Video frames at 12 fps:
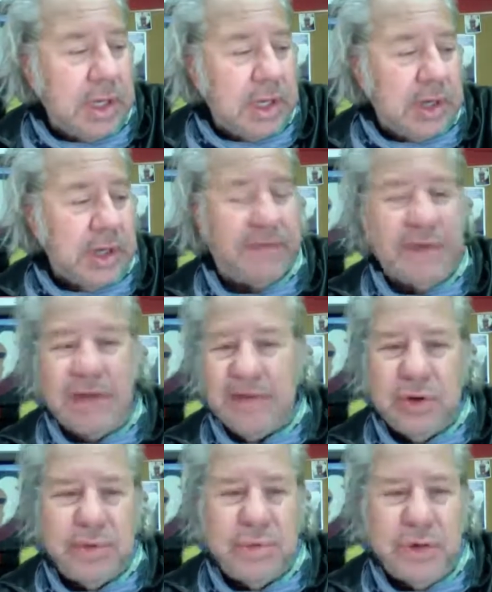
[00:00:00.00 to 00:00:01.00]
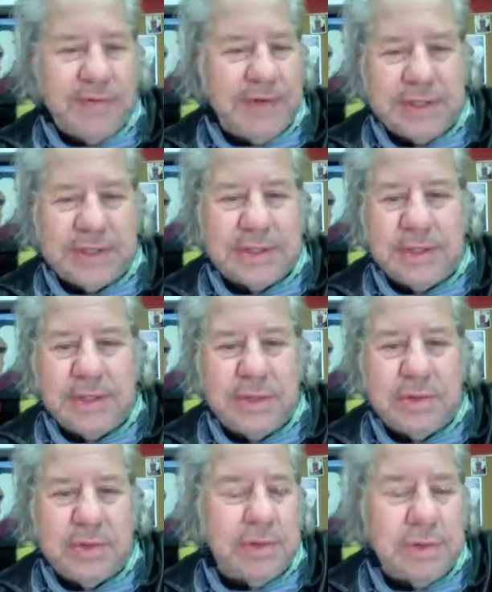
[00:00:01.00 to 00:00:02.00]
favorite new movies, the
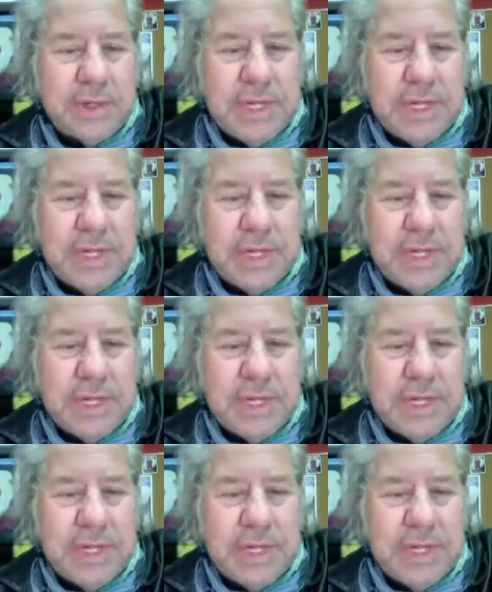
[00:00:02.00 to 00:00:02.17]
new